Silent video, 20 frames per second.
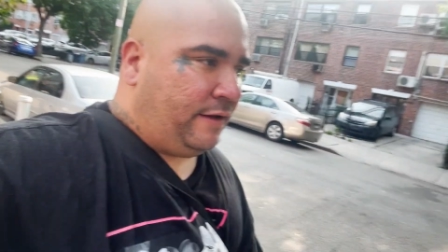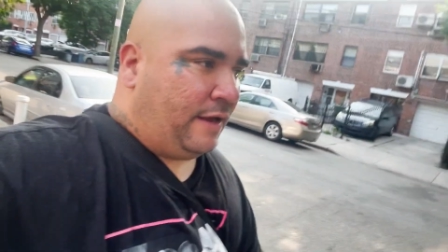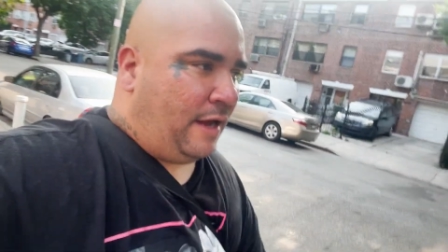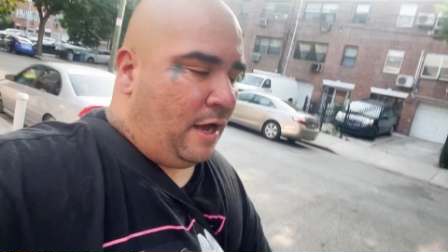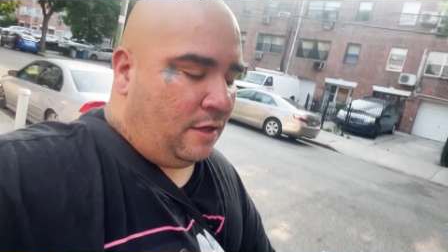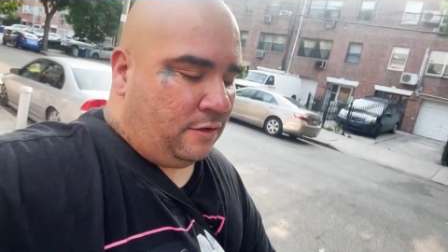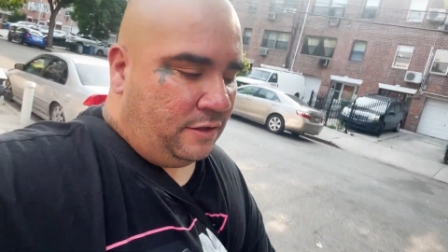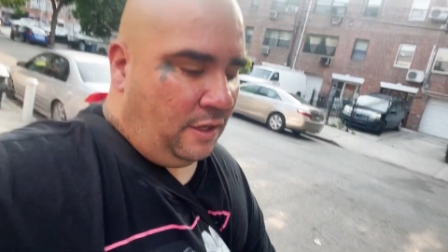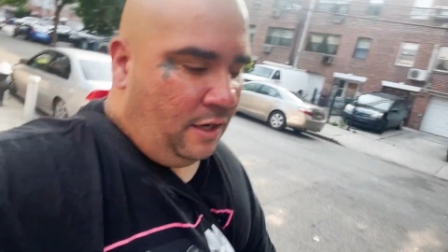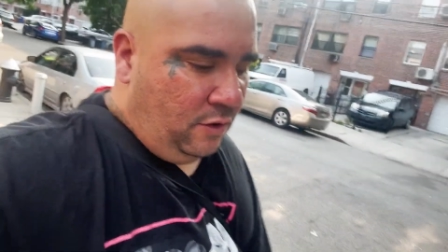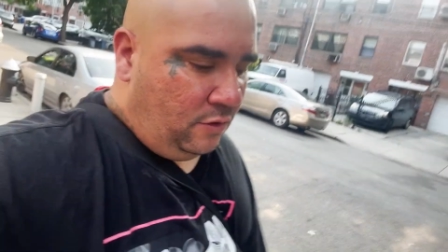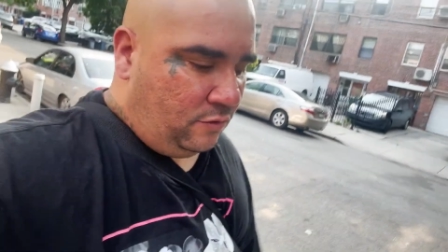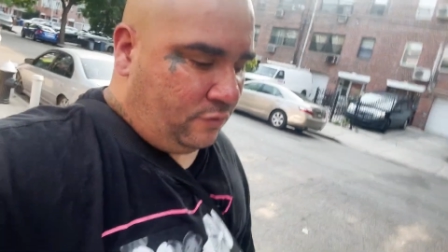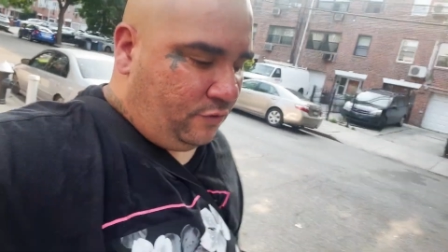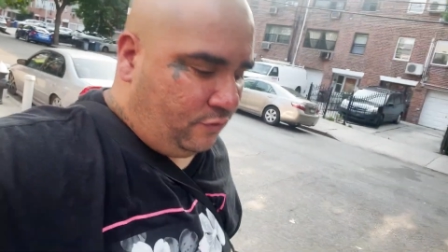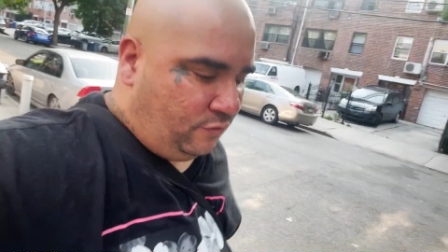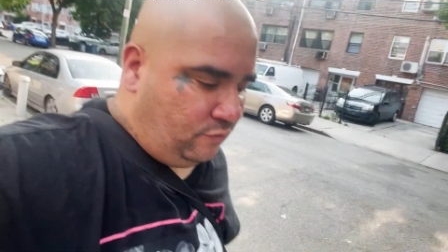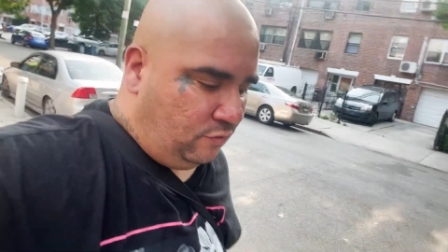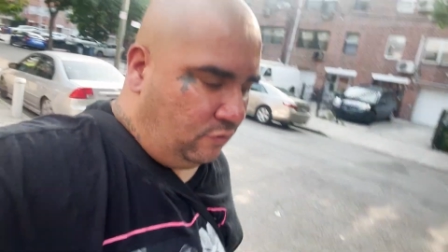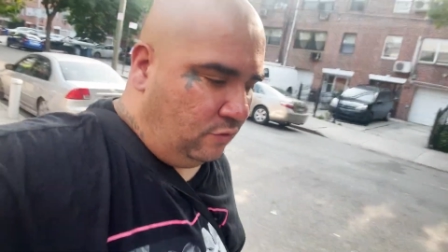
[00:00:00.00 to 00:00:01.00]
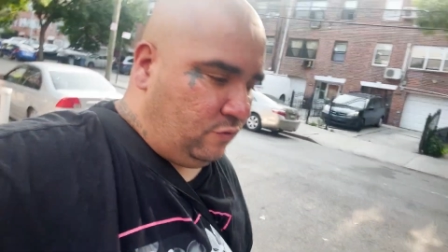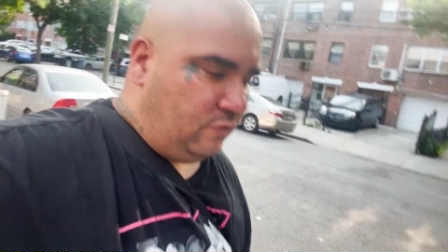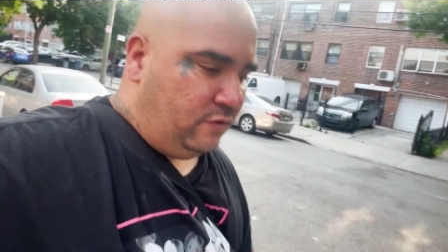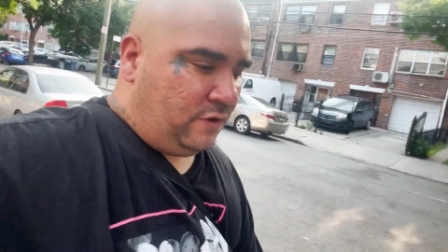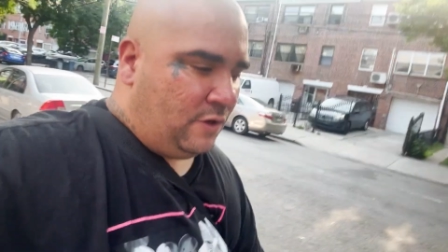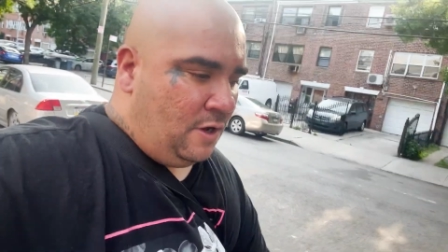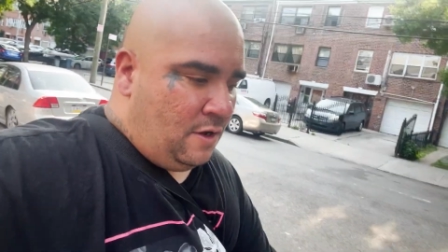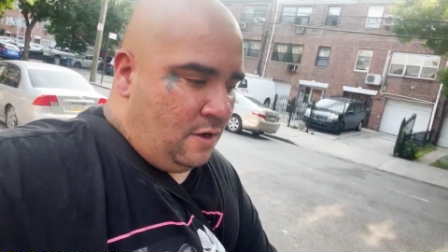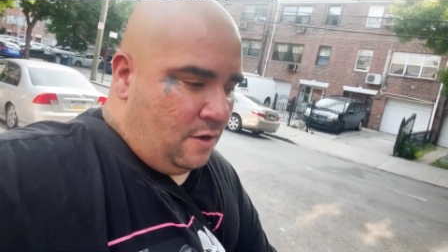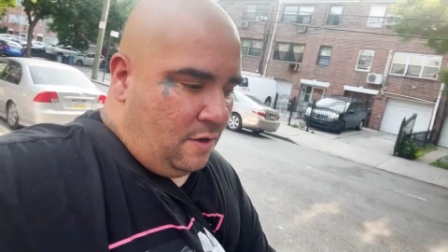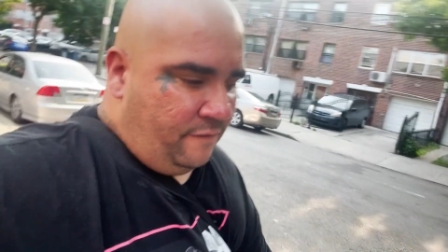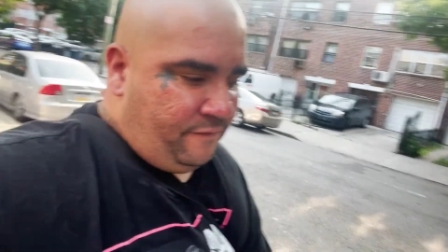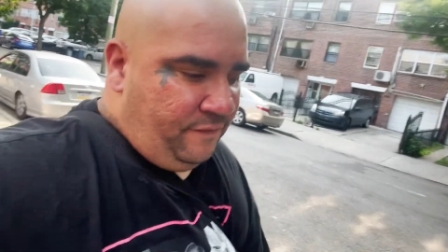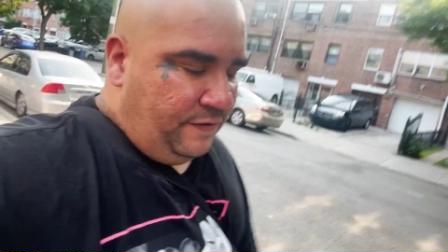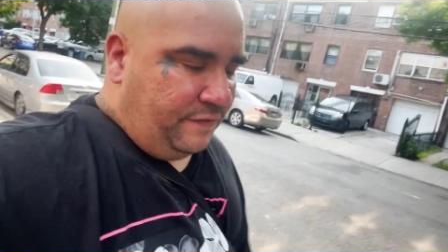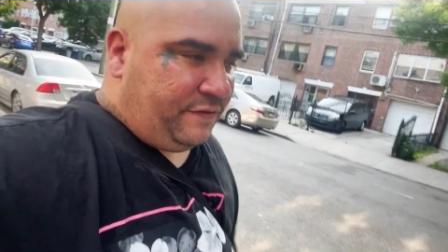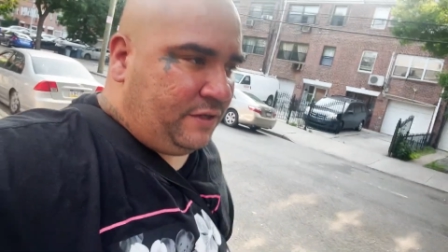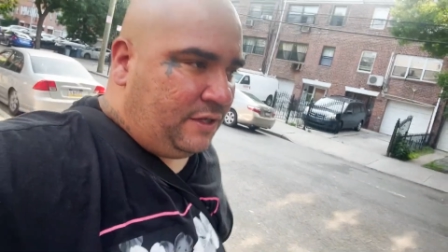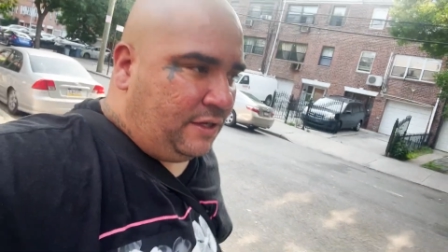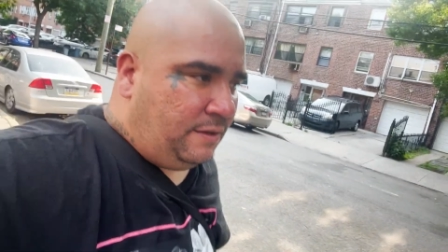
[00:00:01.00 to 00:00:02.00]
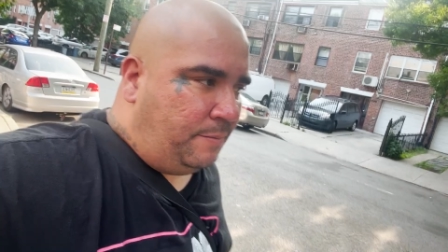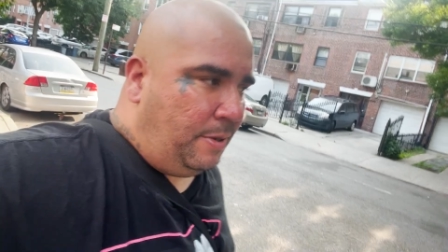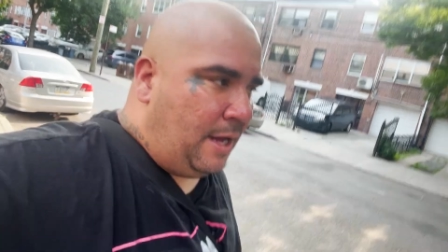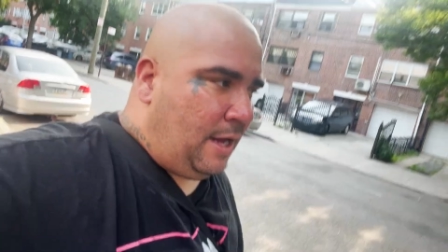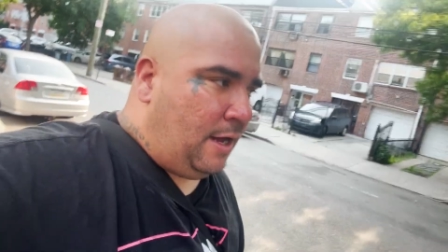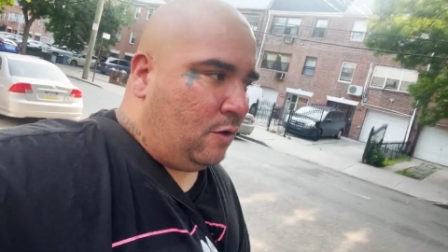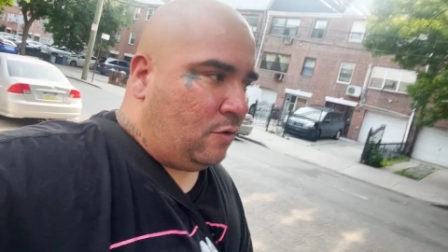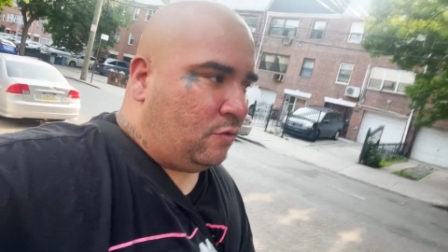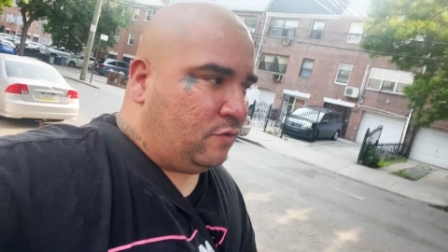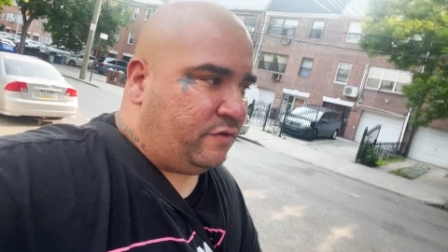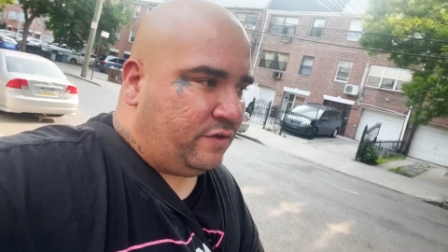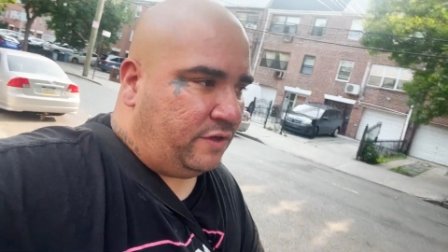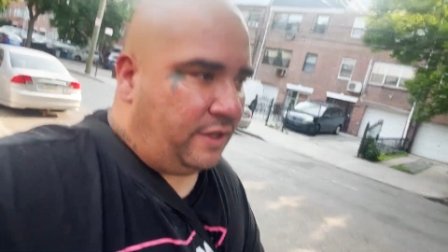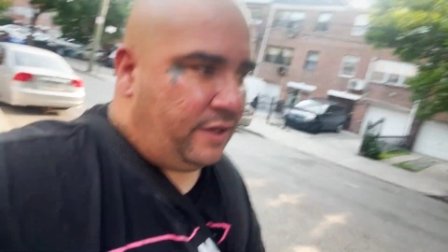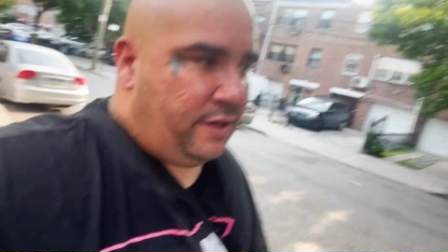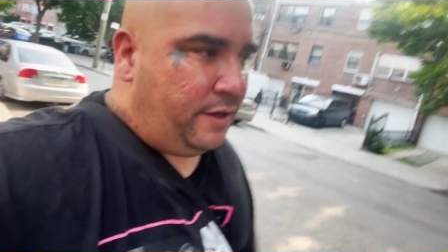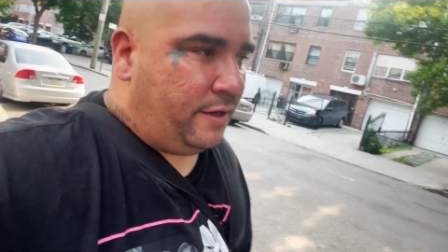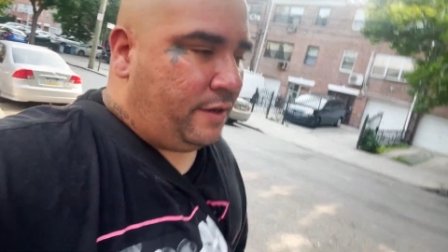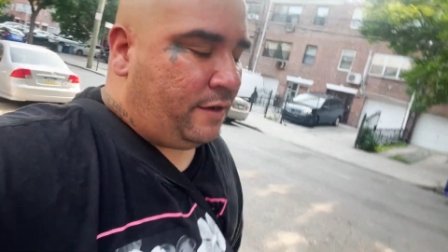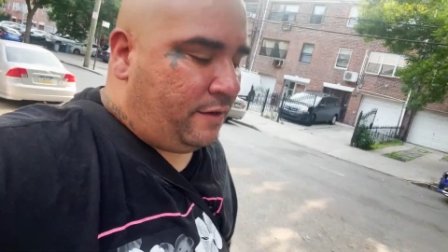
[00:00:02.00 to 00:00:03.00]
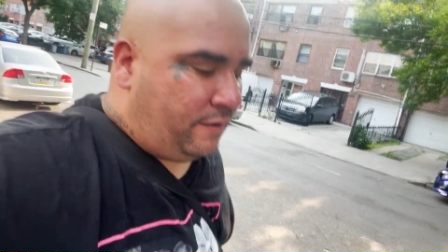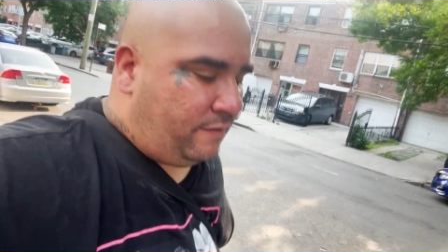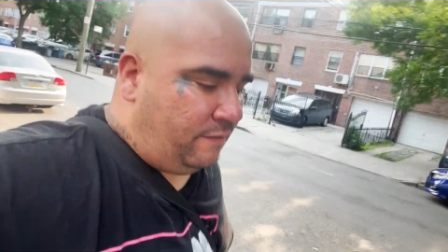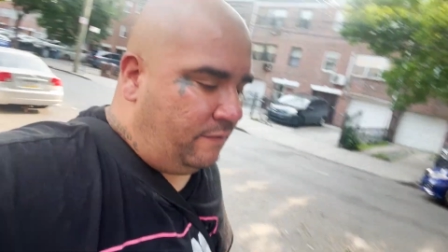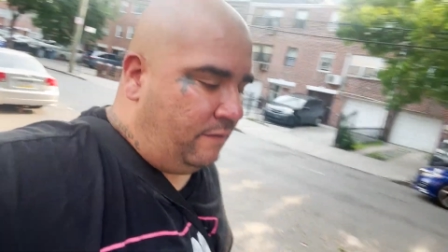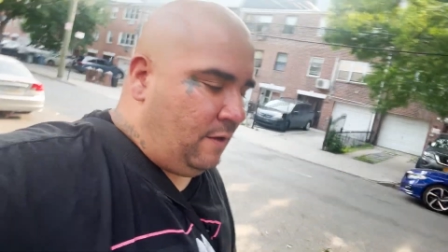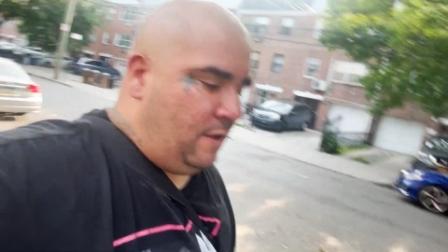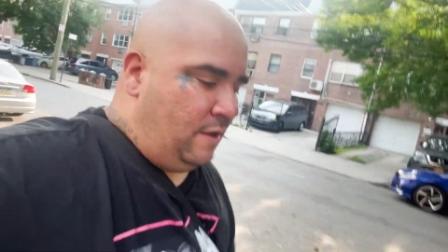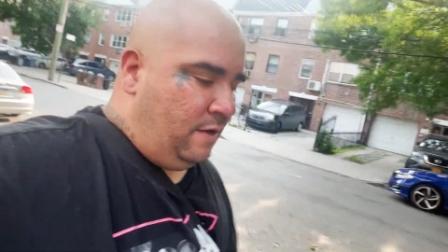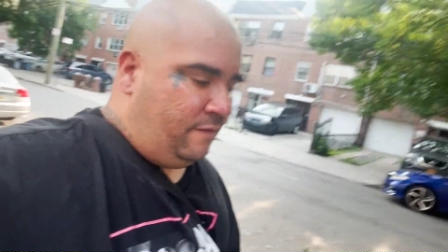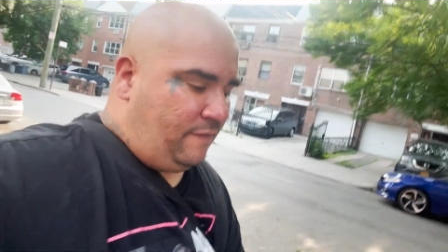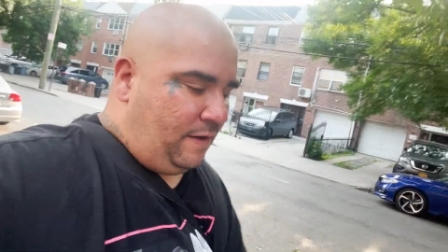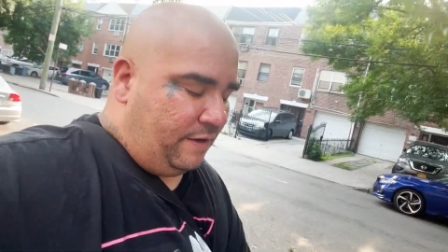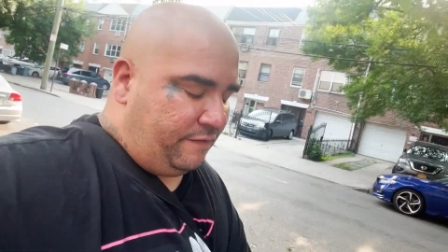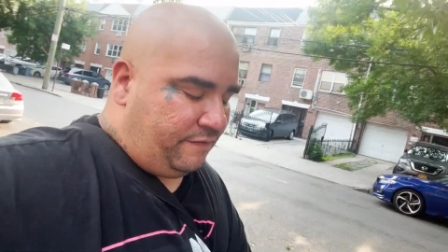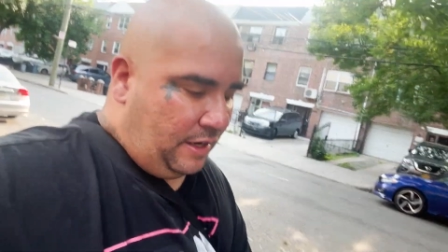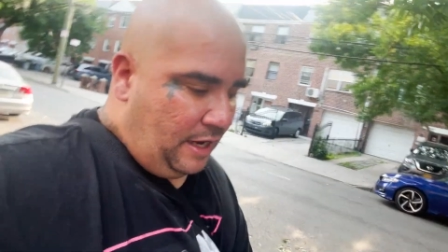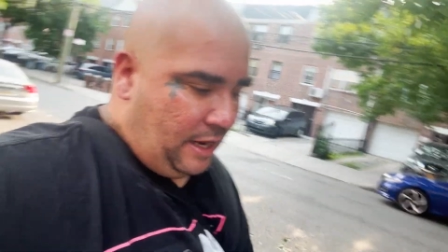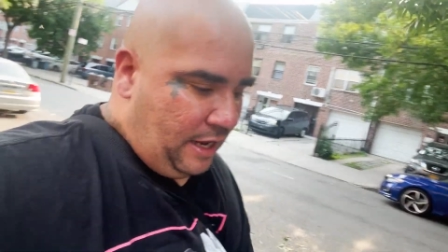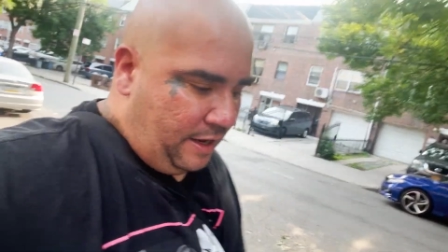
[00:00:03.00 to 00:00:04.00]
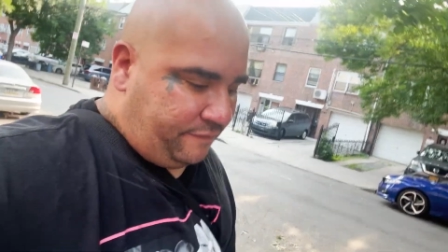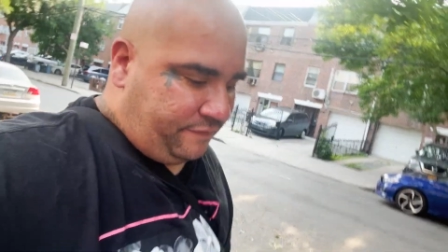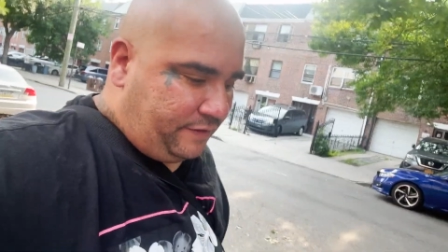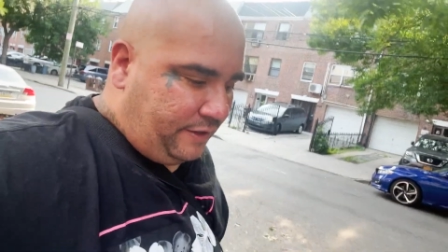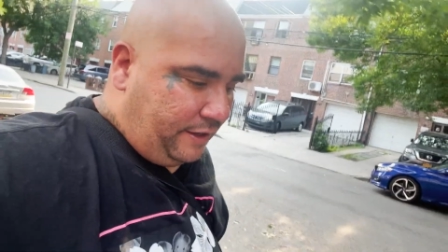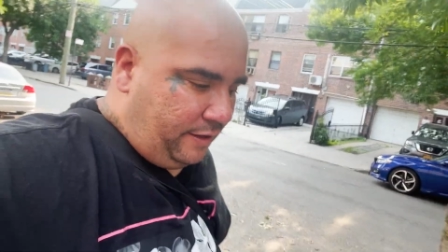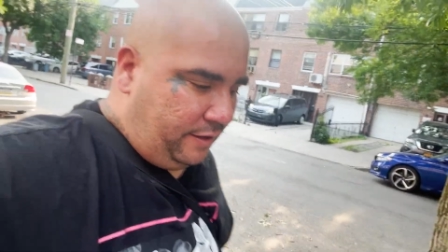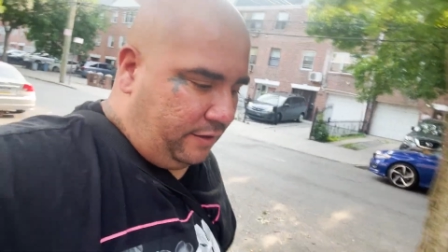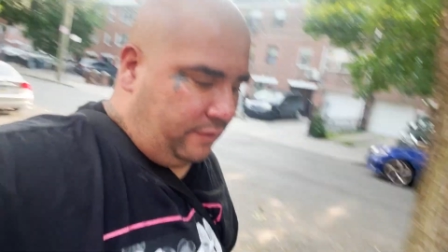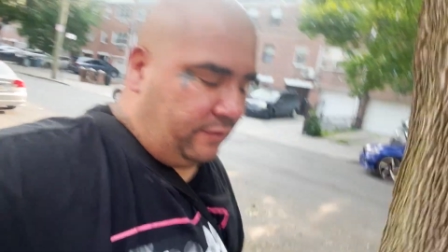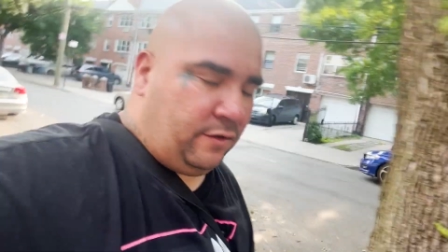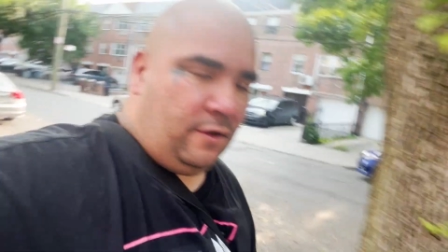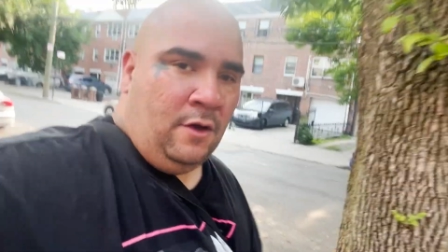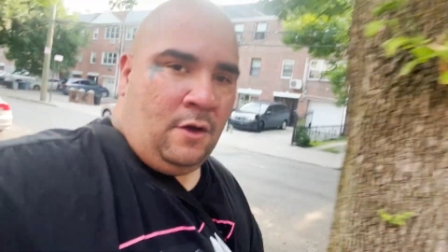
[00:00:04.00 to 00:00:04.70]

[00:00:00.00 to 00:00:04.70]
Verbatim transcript: how the hell do you lose 15 pounds in five and a half days?